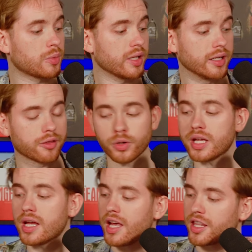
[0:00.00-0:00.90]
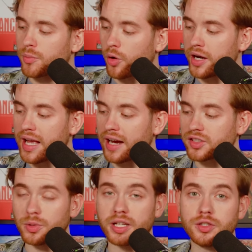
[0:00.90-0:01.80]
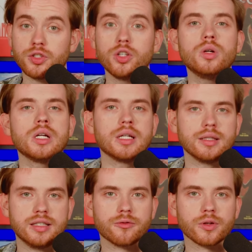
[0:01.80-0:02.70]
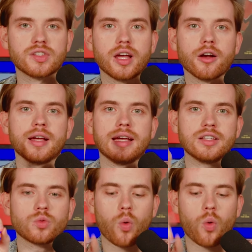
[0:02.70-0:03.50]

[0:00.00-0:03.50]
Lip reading: played 3, the Brainiacs played 2. The difference there is